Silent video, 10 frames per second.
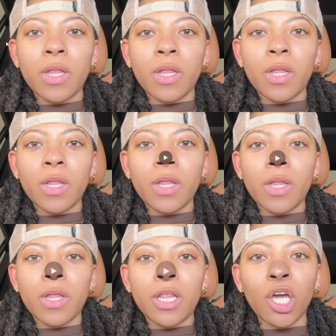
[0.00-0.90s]
Girl.
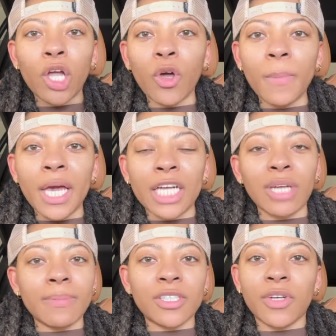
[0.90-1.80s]
Y'all know me. I dropped a
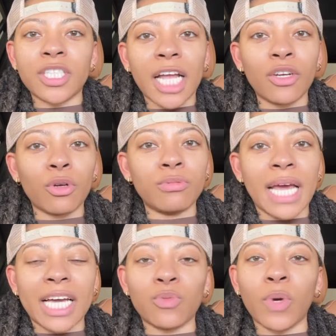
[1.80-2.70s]
screenshot in the group chat
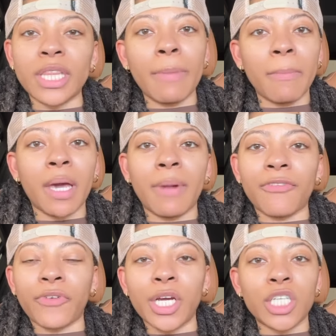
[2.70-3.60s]
because one thing about me and my friends,